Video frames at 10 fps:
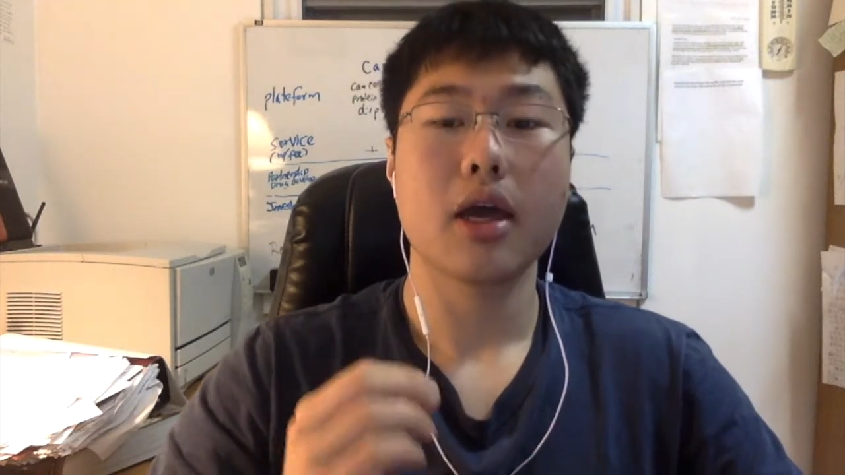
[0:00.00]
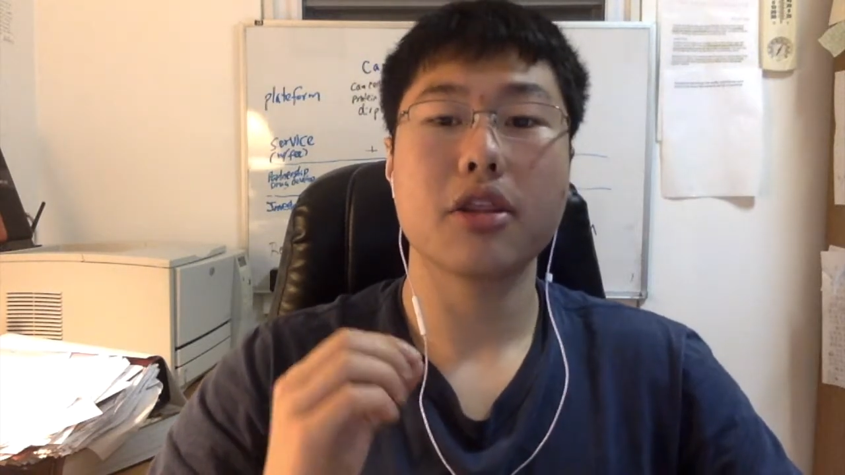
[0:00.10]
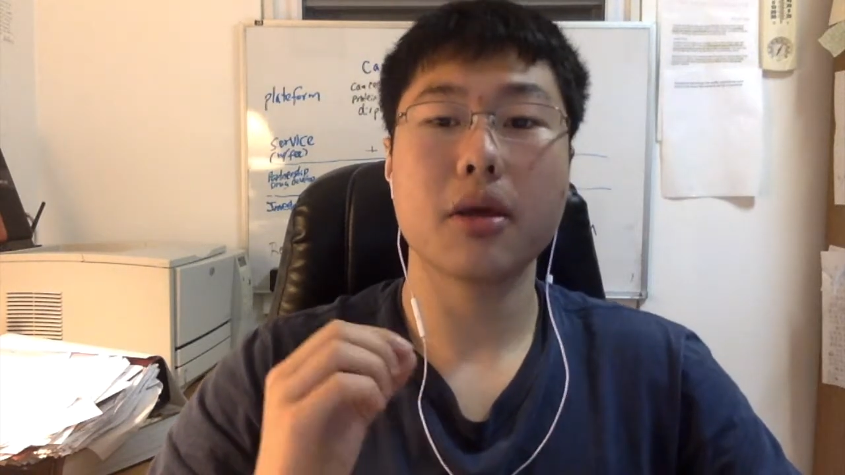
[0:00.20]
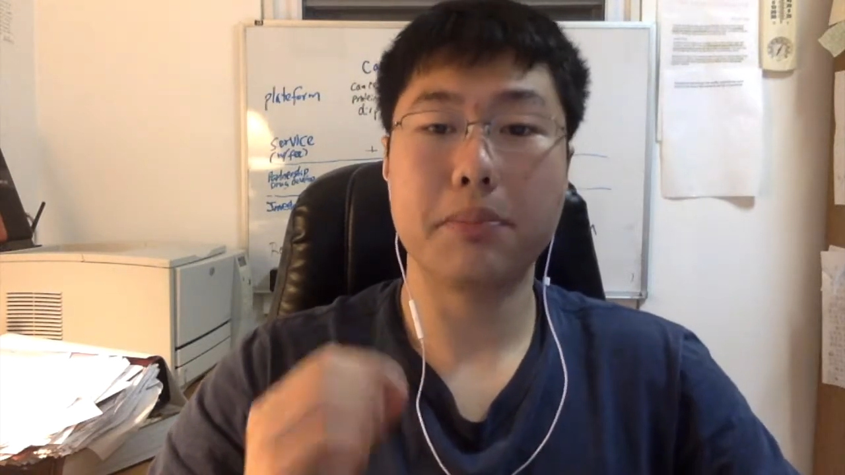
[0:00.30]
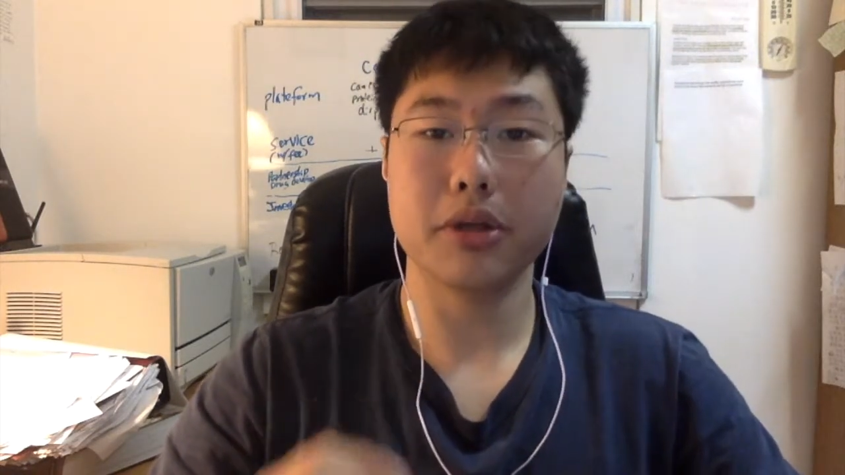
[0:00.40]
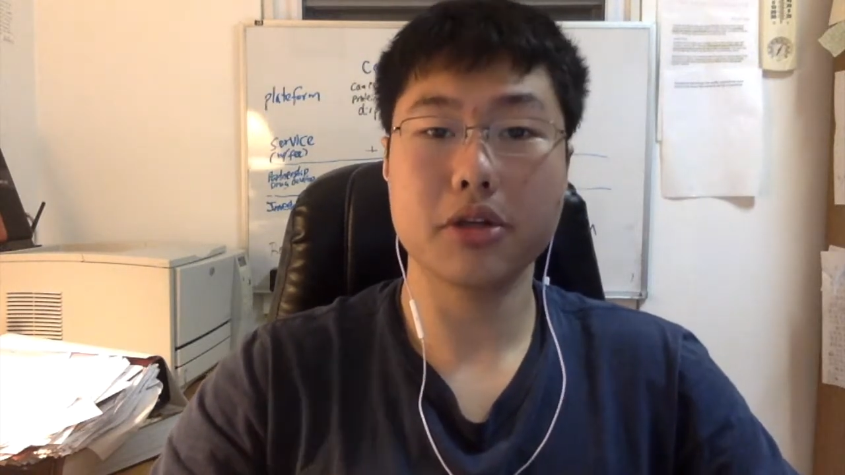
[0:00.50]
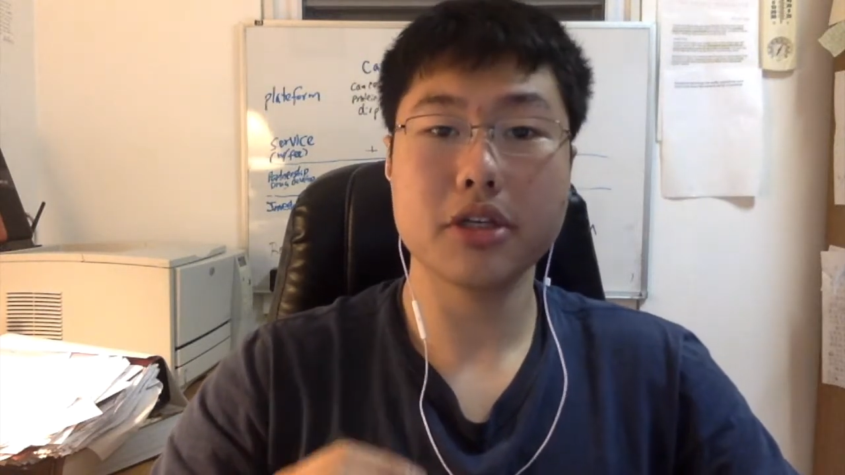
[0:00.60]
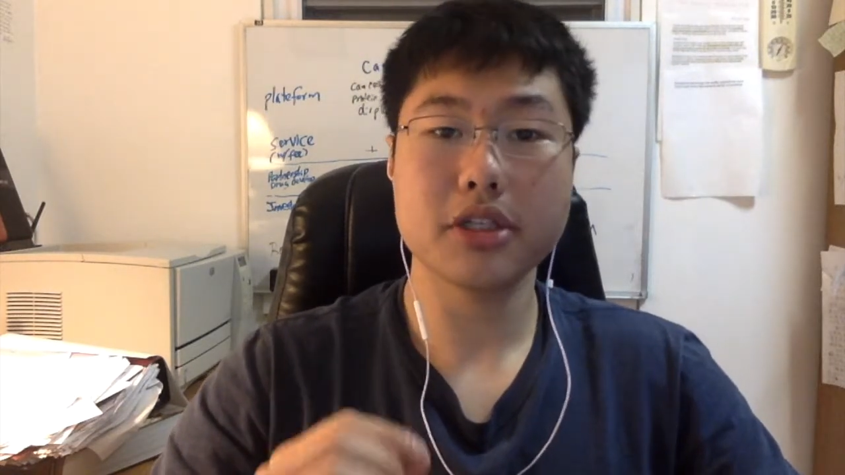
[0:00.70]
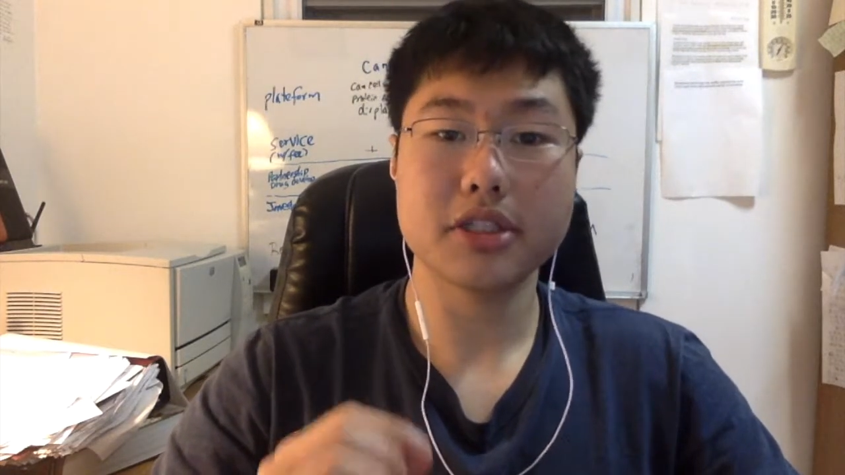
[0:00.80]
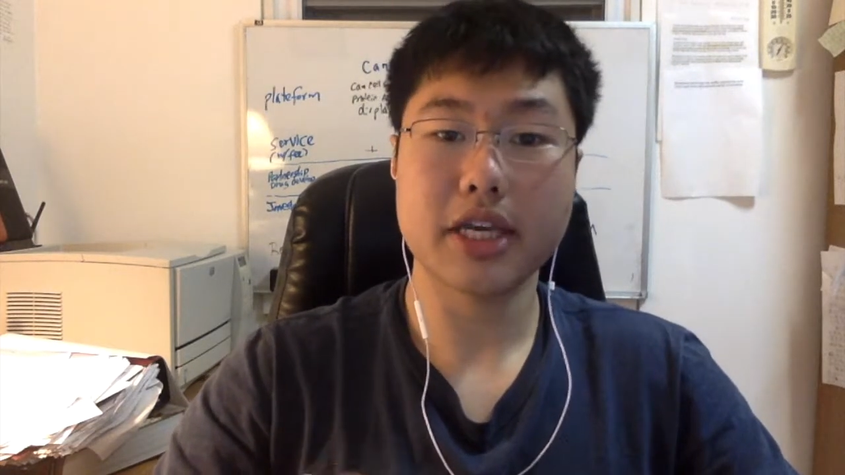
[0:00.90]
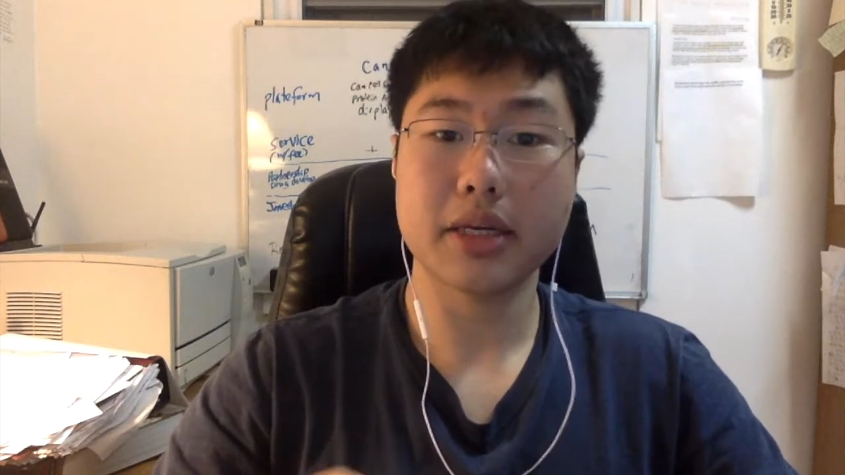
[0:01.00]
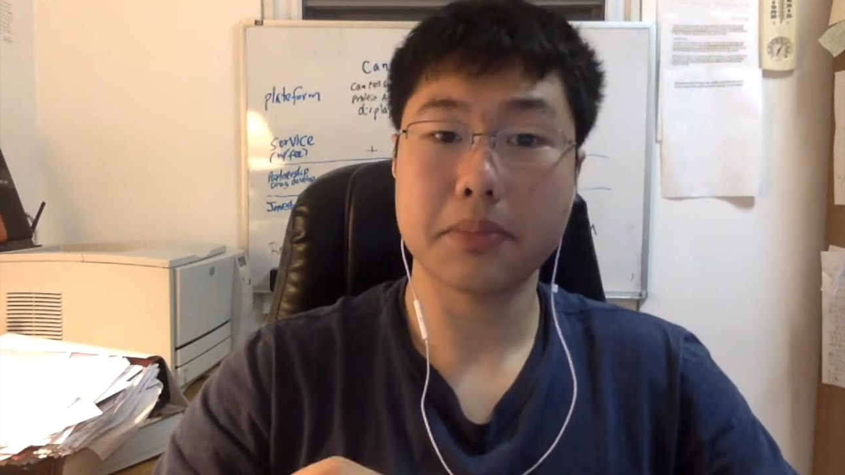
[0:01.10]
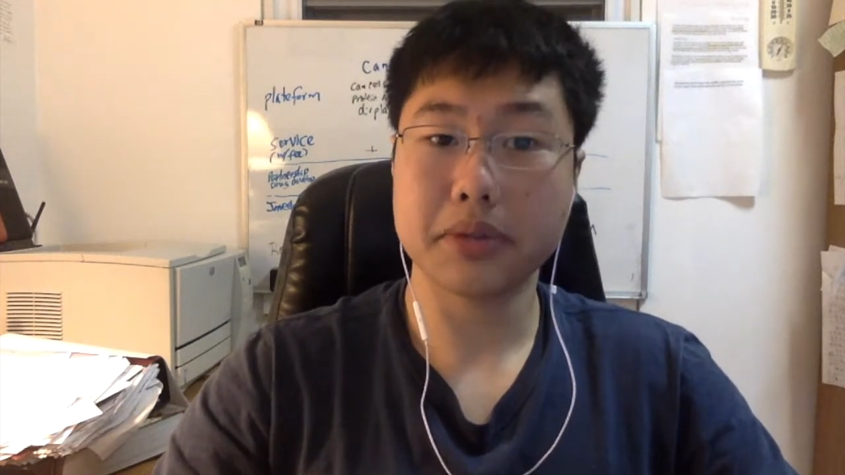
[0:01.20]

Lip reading: The ability to take a